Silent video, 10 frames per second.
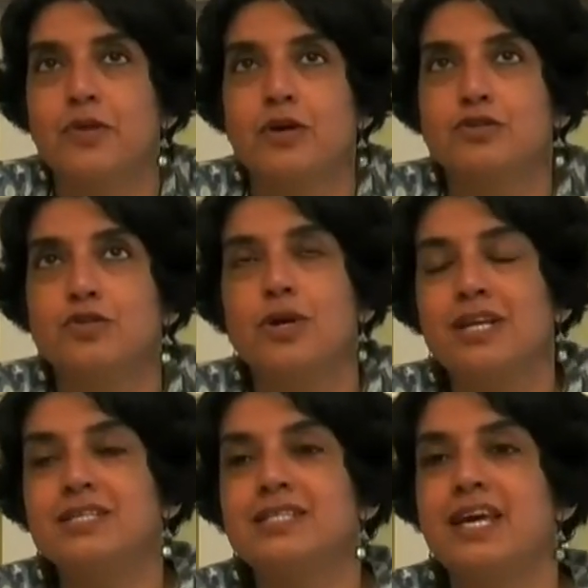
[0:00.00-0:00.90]
So
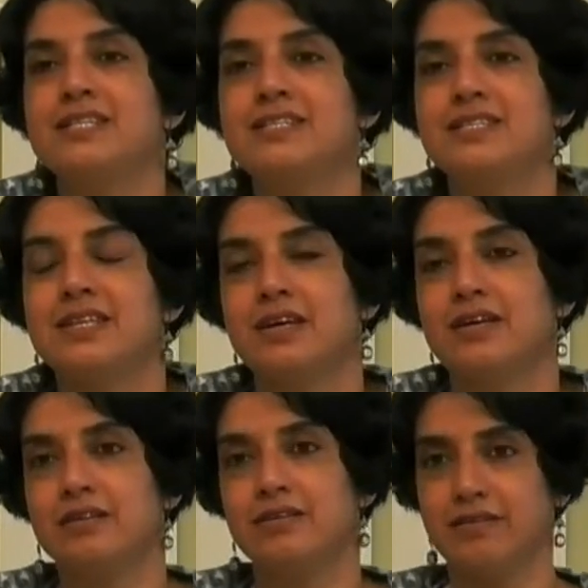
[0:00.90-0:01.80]
in a sense,
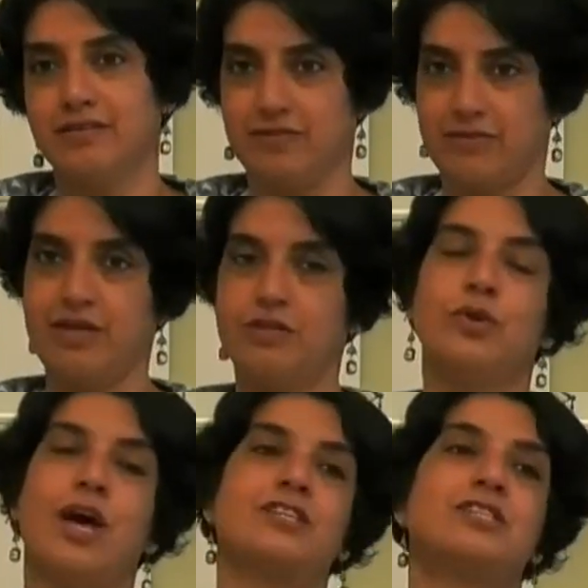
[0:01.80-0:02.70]
Hindu
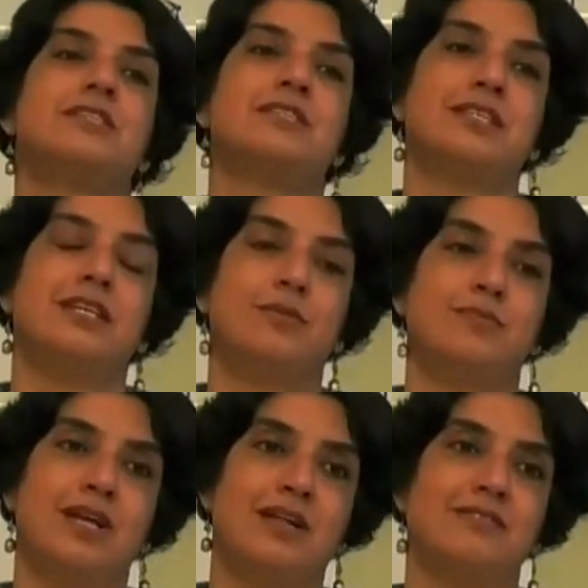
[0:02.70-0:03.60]
nationalists see
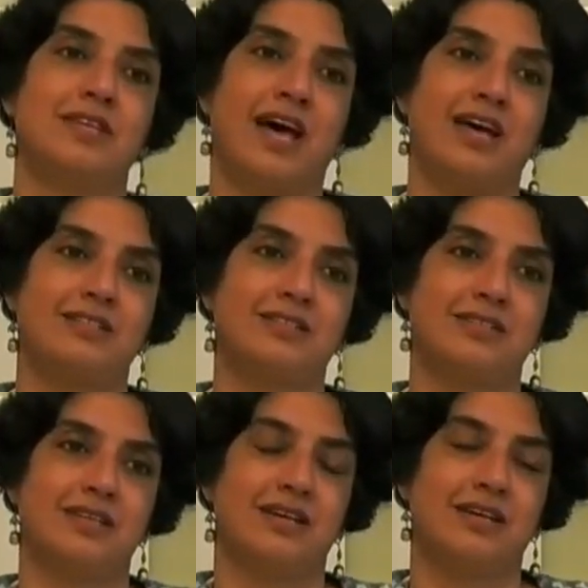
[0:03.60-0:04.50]
themselves
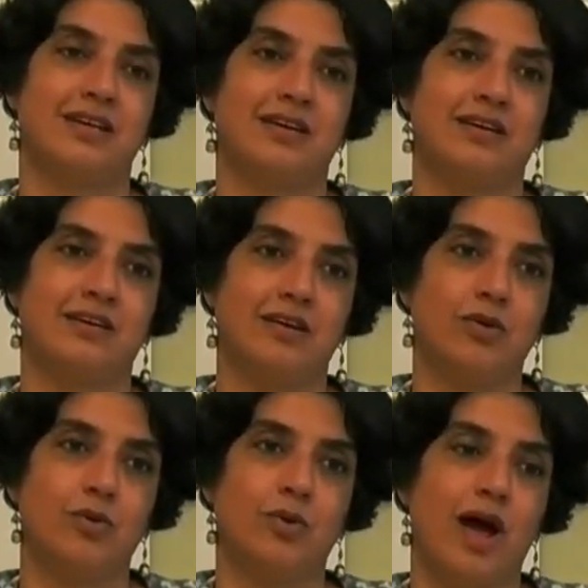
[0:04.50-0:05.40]
as
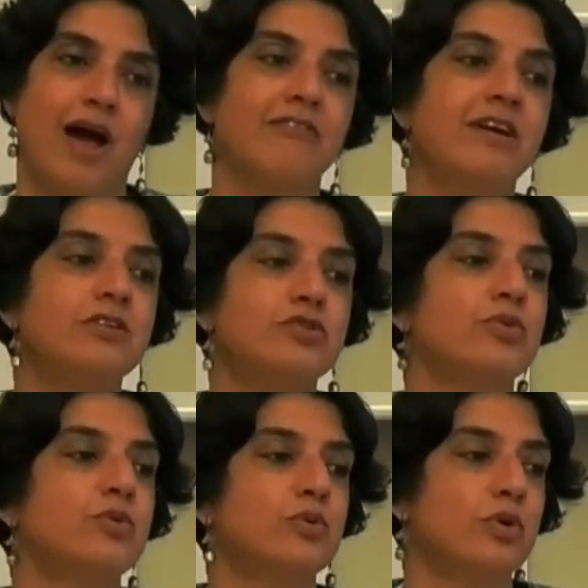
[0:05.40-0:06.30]
having
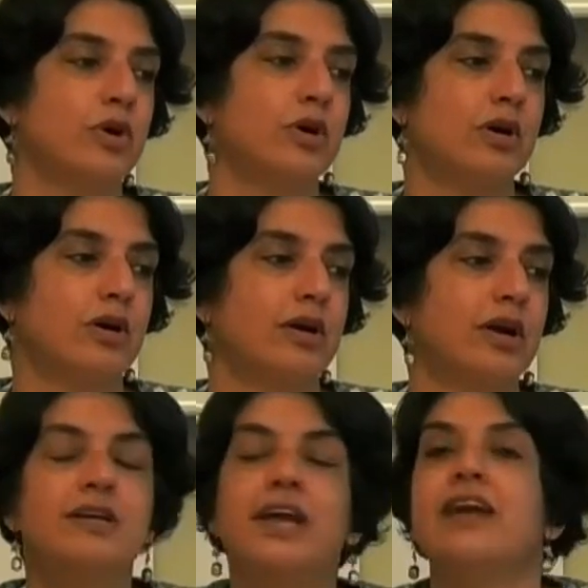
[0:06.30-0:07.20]
to
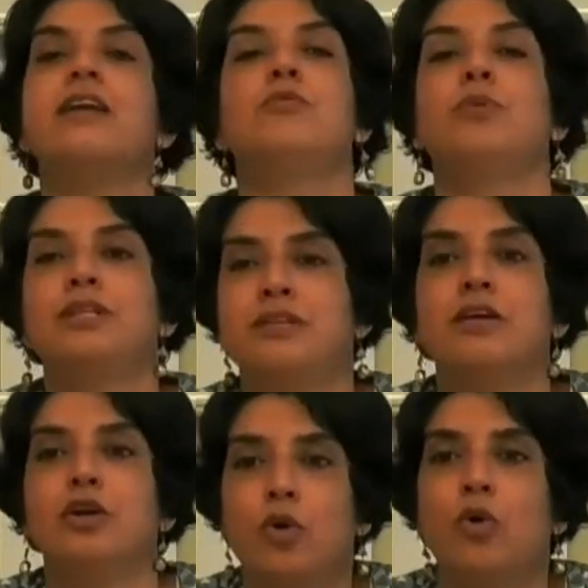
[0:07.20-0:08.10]
contend with the
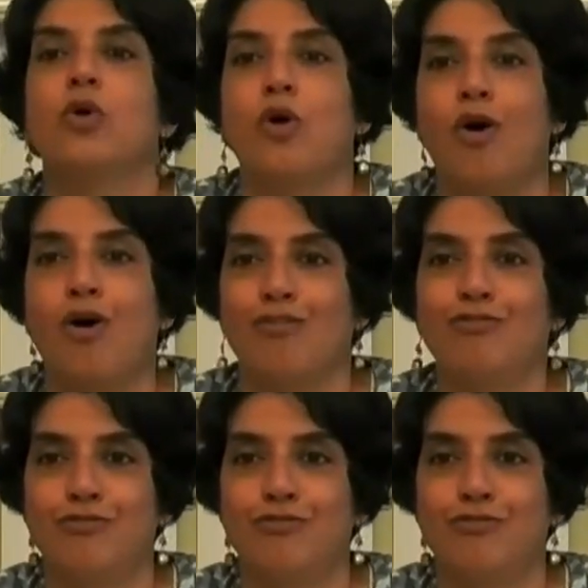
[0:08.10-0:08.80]
yoke of